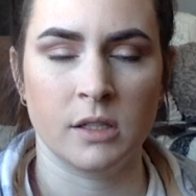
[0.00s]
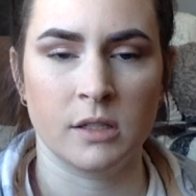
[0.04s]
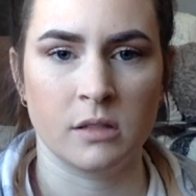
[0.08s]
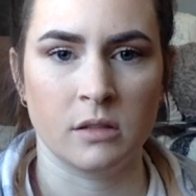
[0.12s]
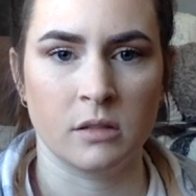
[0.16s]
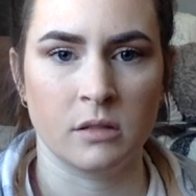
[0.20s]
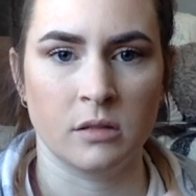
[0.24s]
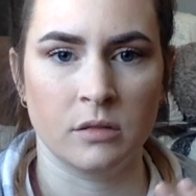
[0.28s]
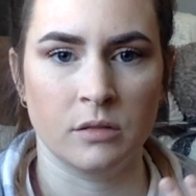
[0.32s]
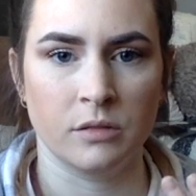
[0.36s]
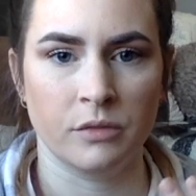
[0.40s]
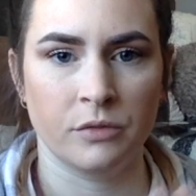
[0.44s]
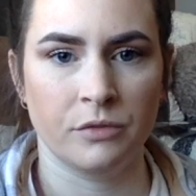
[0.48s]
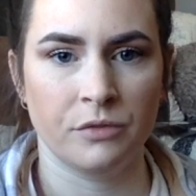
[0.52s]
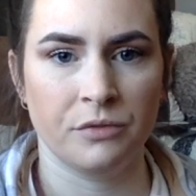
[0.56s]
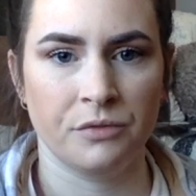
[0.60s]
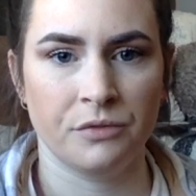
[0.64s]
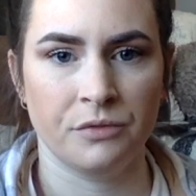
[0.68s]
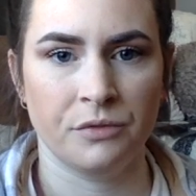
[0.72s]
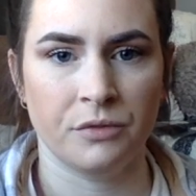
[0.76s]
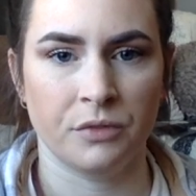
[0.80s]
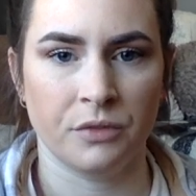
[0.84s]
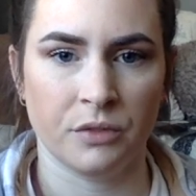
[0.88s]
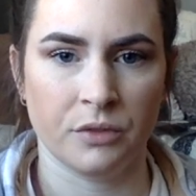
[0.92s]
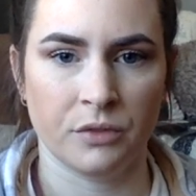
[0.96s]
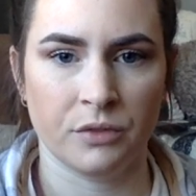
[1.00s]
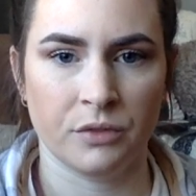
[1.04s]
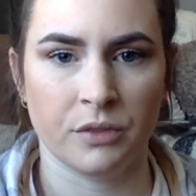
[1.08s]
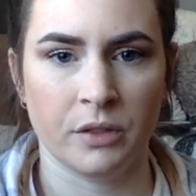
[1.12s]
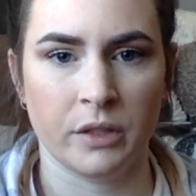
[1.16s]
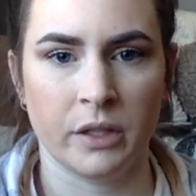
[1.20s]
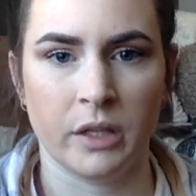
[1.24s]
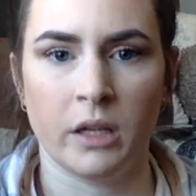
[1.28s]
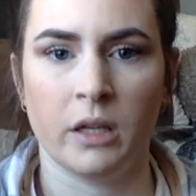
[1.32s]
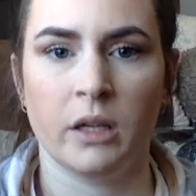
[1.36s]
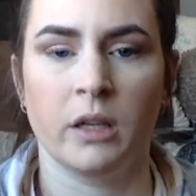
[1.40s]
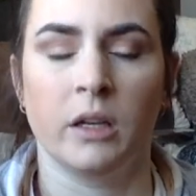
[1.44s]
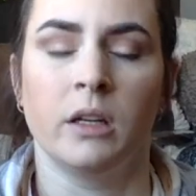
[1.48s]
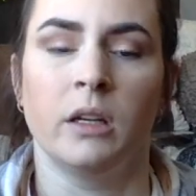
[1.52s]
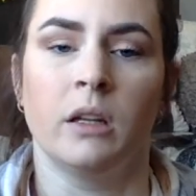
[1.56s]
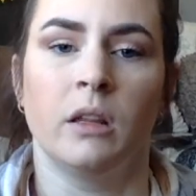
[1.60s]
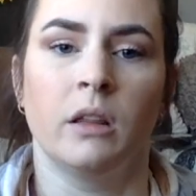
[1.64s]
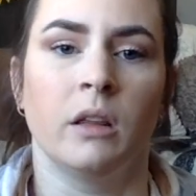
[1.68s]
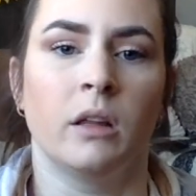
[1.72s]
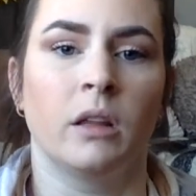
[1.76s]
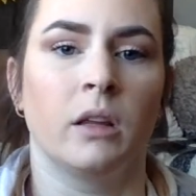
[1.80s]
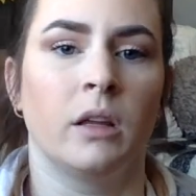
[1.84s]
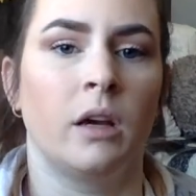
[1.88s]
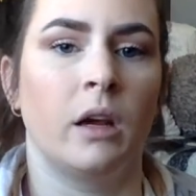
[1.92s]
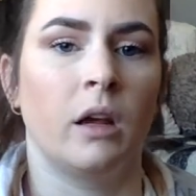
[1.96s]
doesn't flake,
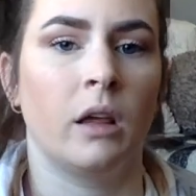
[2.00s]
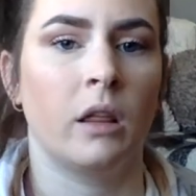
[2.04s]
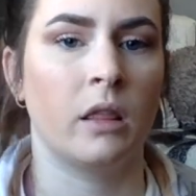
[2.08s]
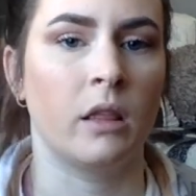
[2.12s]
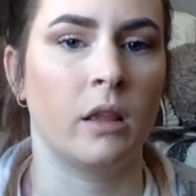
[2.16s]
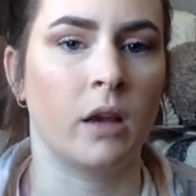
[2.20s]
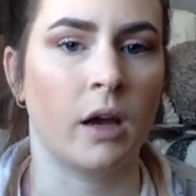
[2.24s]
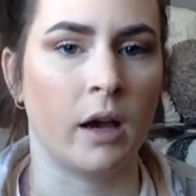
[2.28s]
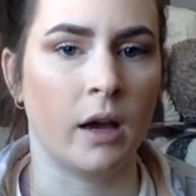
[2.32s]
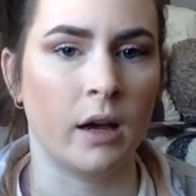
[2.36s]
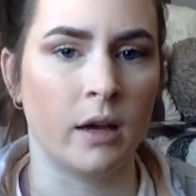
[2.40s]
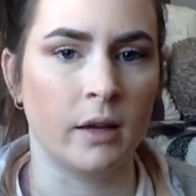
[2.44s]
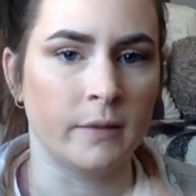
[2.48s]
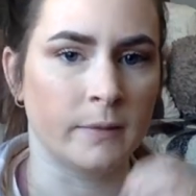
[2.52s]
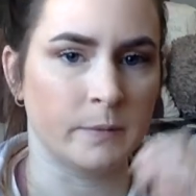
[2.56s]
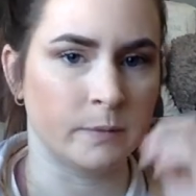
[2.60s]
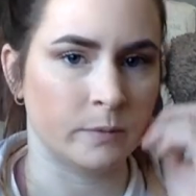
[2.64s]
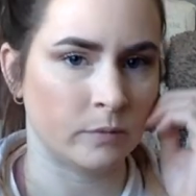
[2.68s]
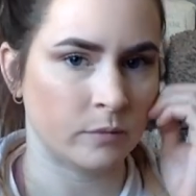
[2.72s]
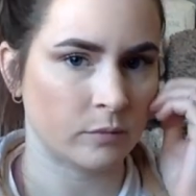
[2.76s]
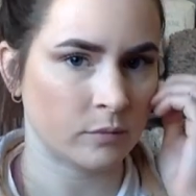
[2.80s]
anything like that.